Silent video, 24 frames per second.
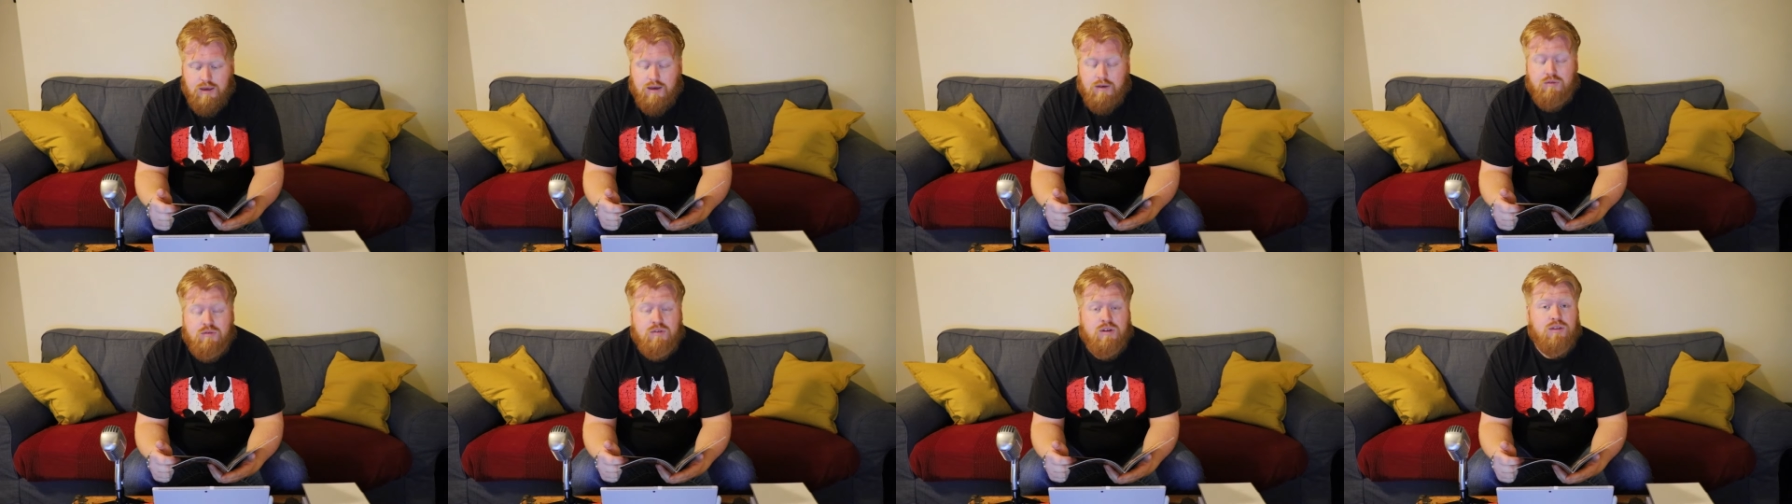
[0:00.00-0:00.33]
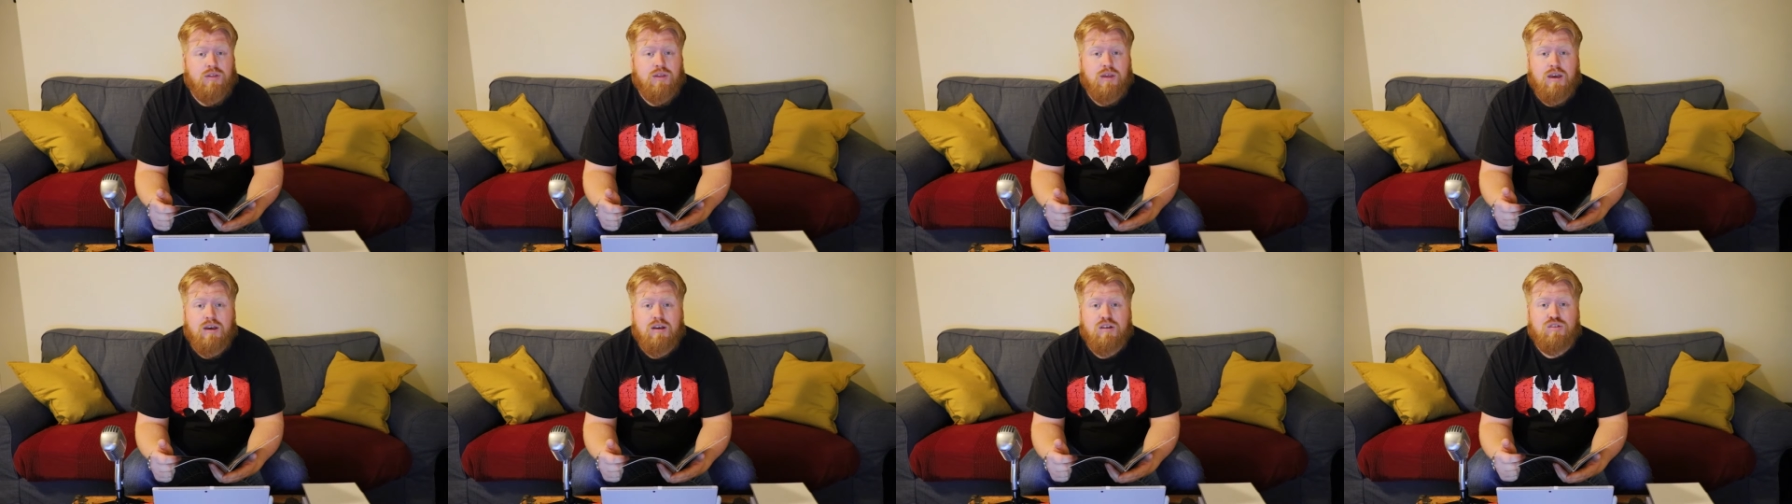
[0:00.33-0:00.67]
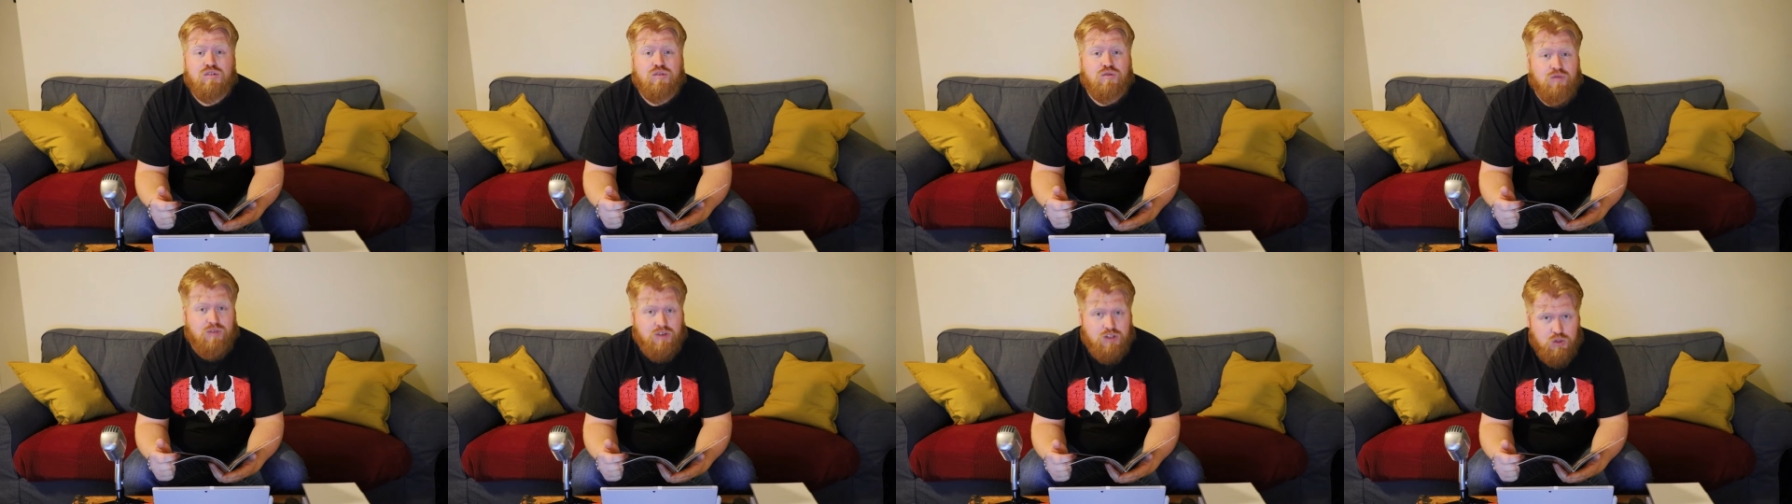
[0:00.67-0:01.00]
If nothing
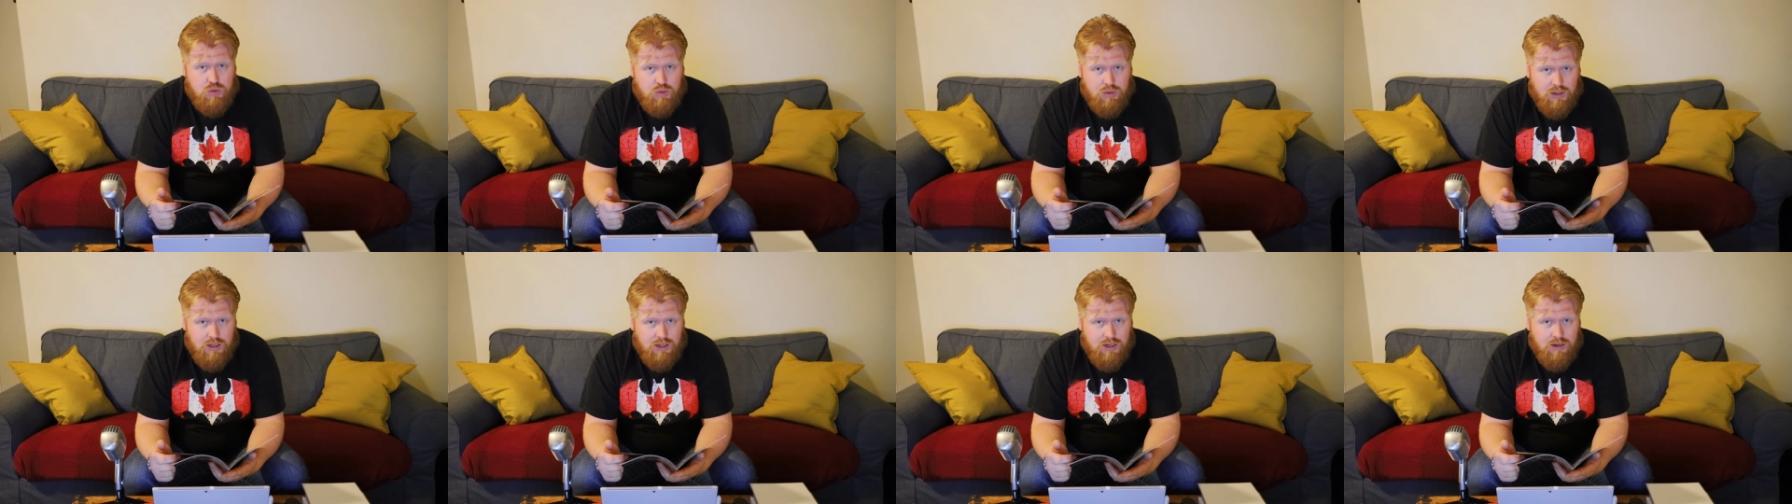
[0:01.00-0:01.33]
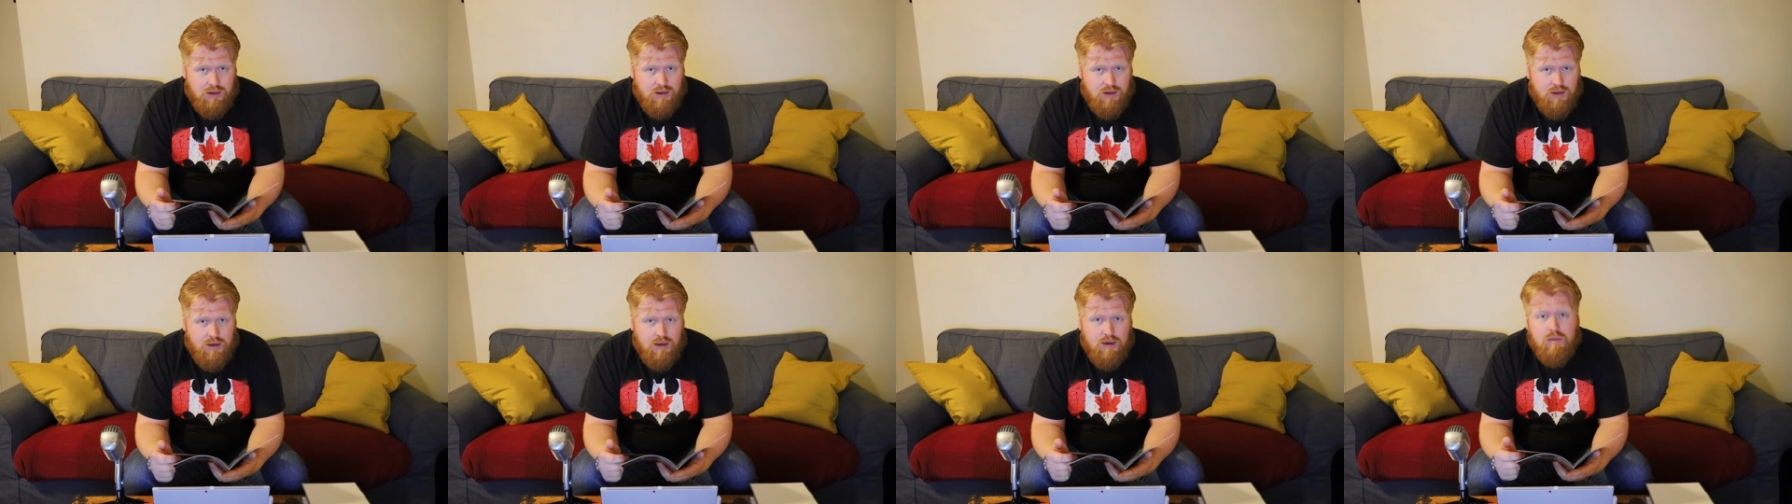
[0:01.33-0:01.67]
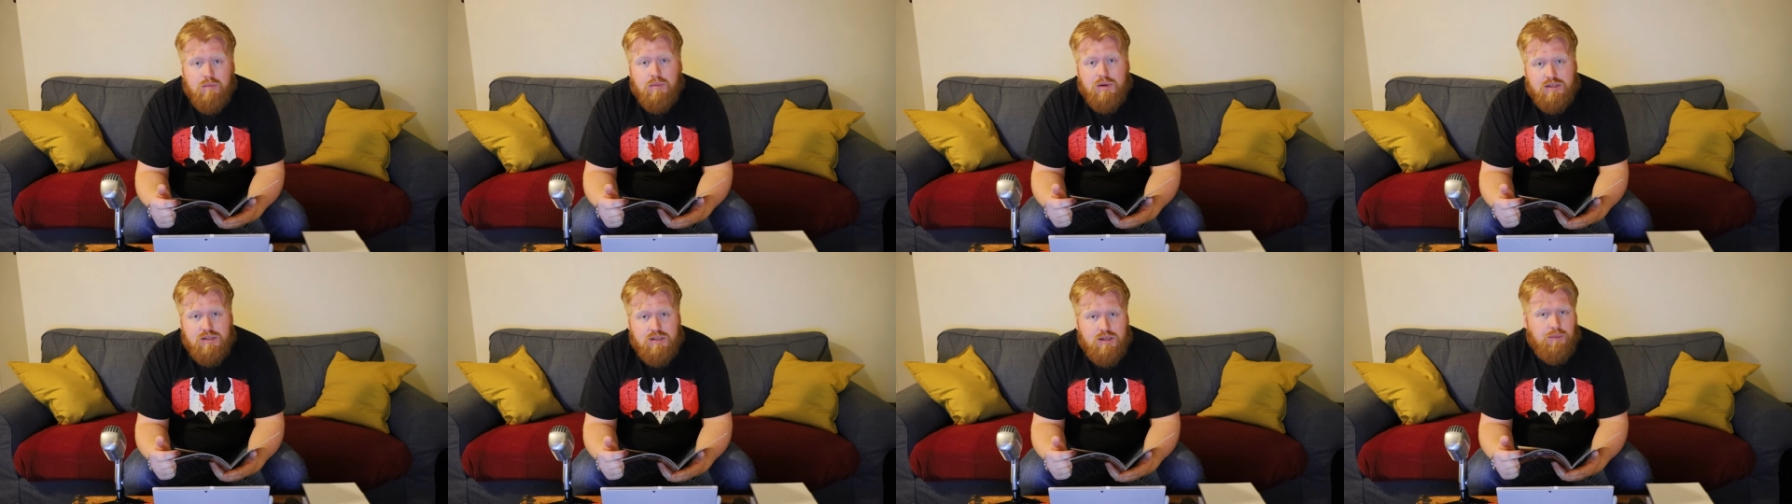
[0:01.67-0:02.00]
else, visually,
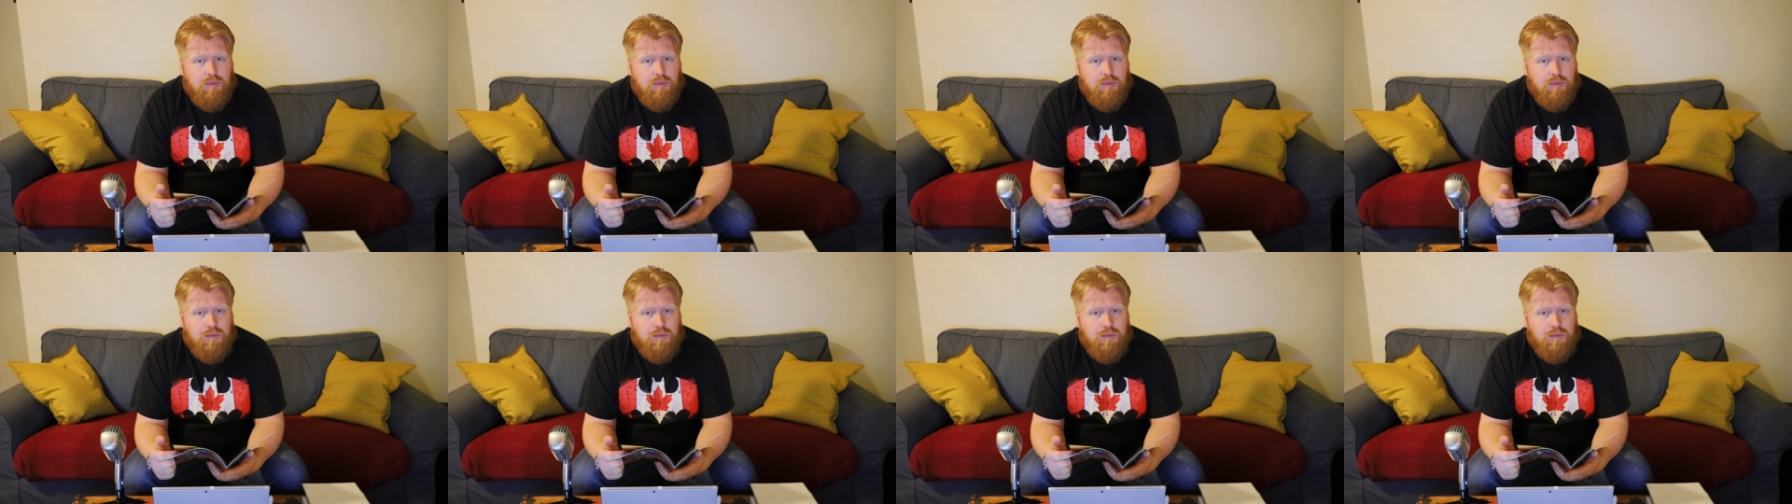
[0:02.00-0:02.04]
but